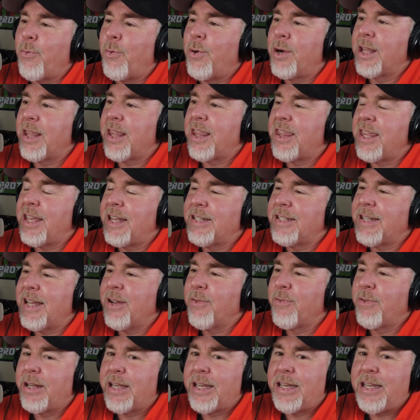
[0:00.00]
one of the things I
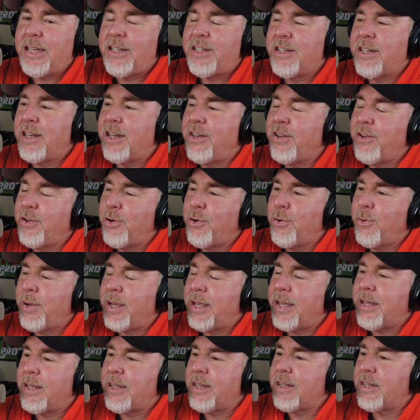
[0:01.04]
really need you to do
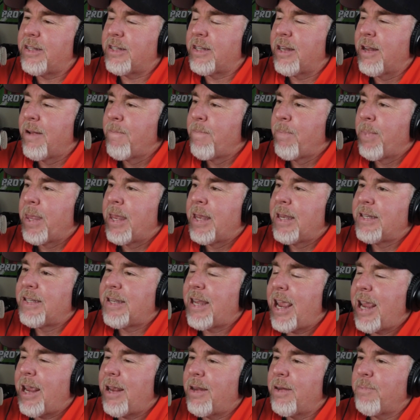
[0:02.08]
is
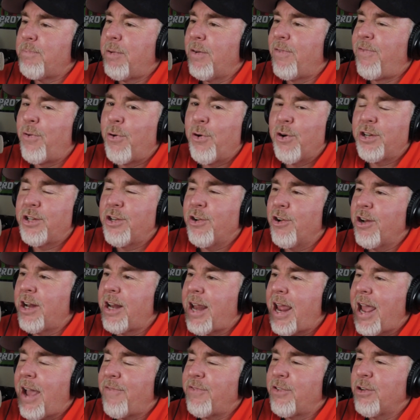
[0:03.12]
take before, during,
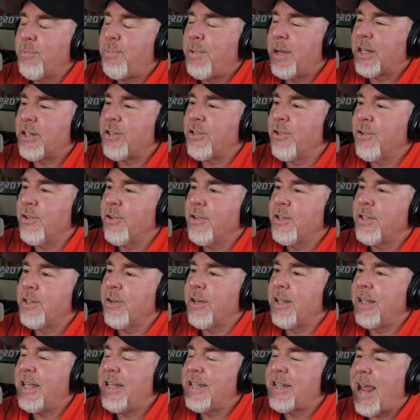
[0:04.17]
and after pictures, or
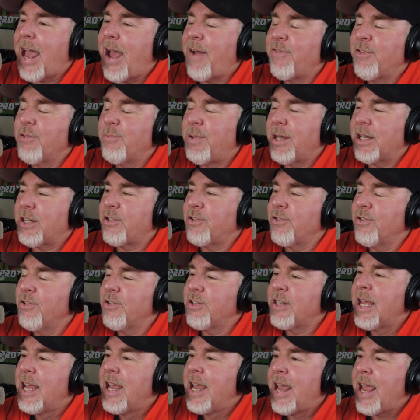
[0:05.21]
at least after
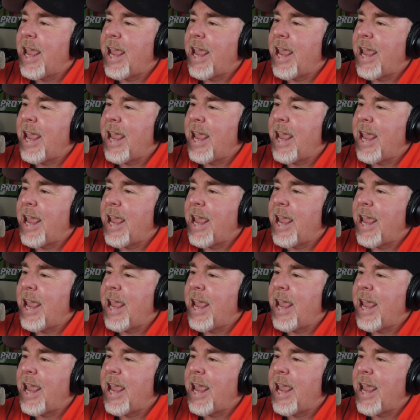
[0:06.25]
pictures,